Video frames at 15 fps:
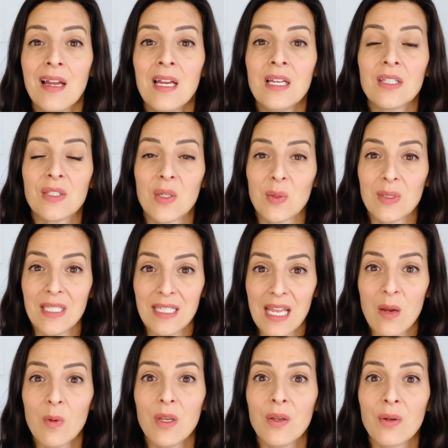So today
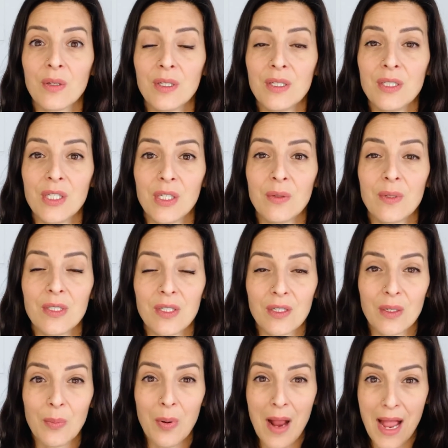what you're going to do is you're
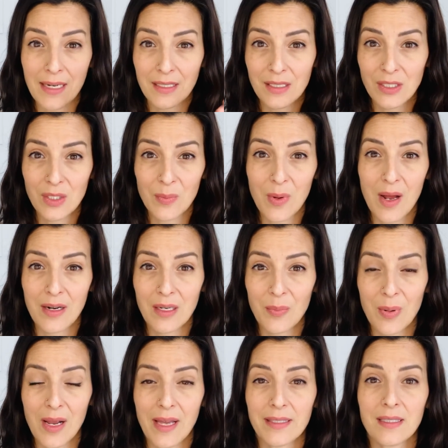going to practice your body
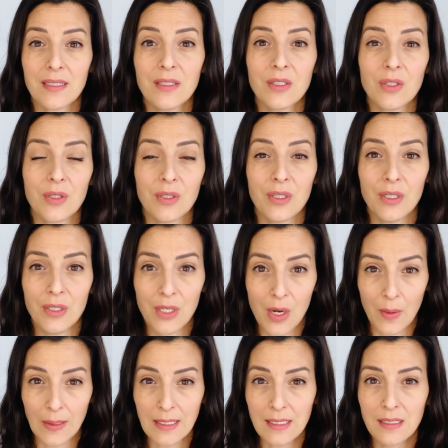presence. You're going to
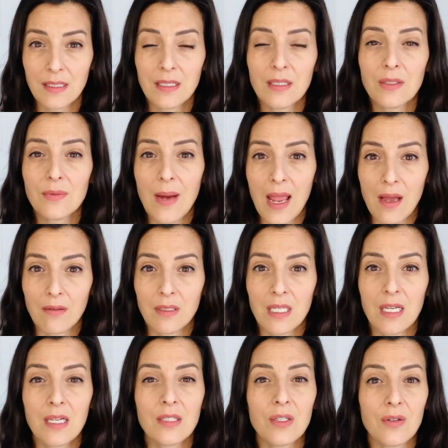notice the
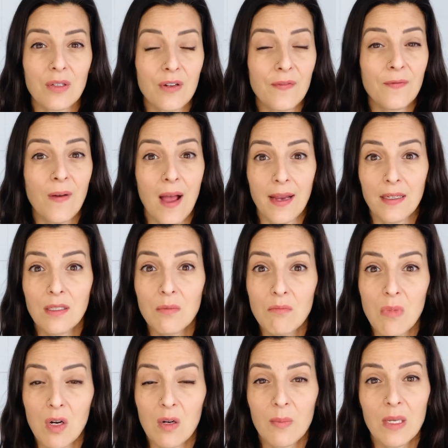surroundings. You're going to find a
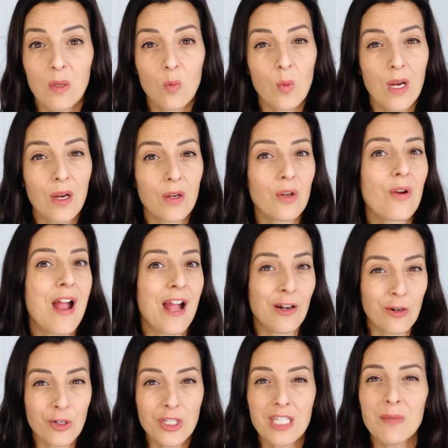moment where your
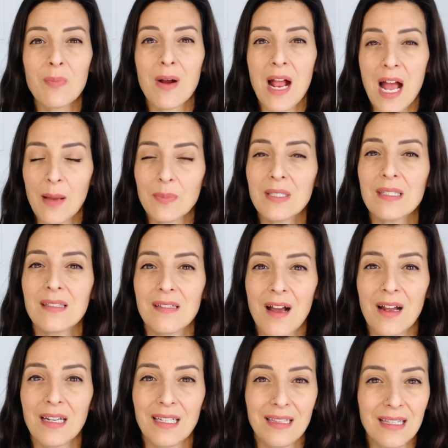energy perhaps is
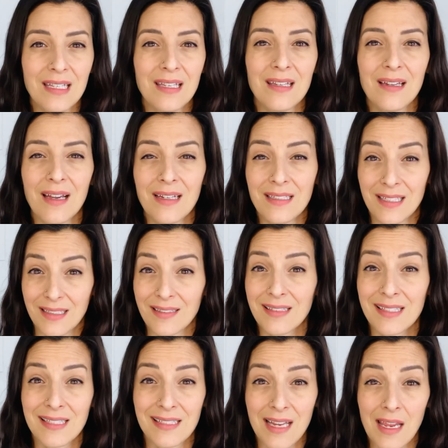not in the ideal
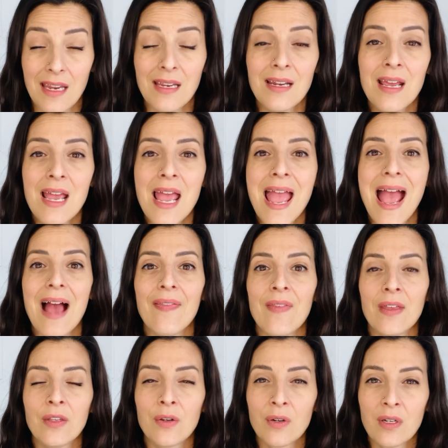state. And
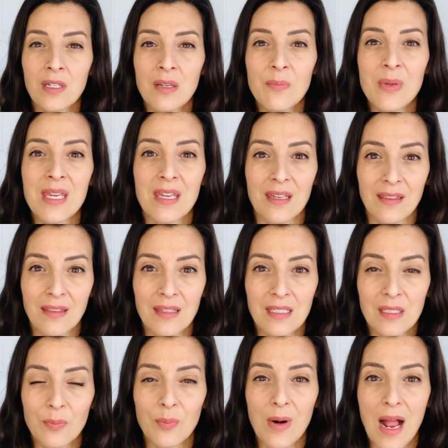then you're going to begin this
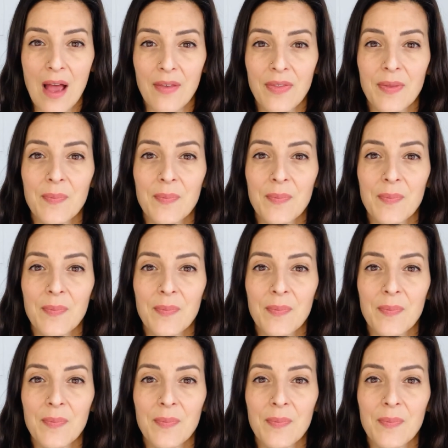breath.